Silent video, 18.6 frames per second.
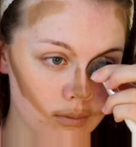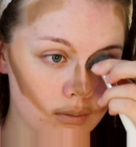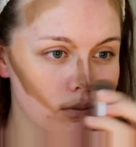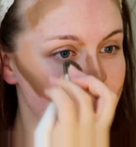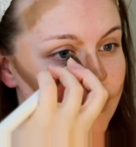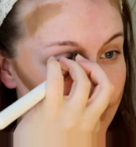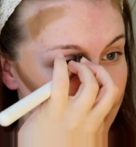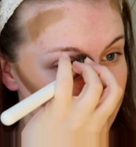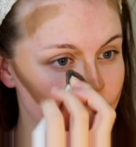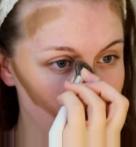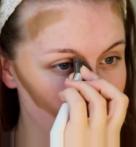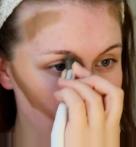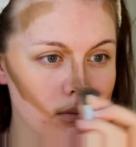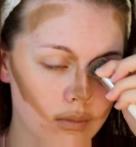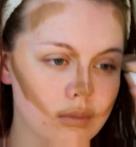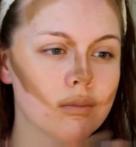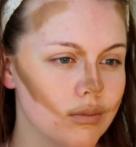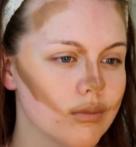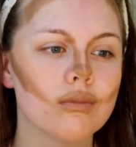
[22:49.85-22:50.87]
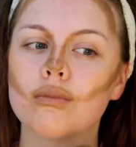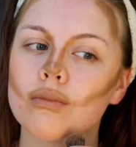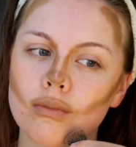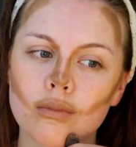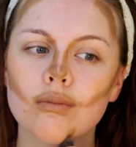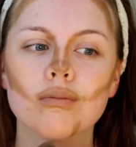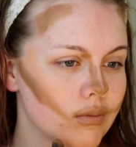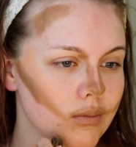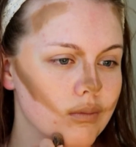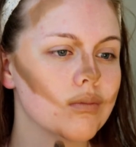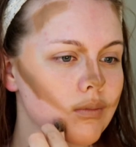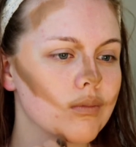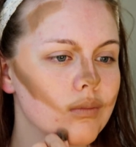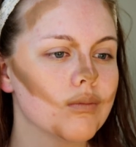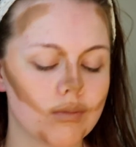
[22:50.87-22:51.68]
I think this is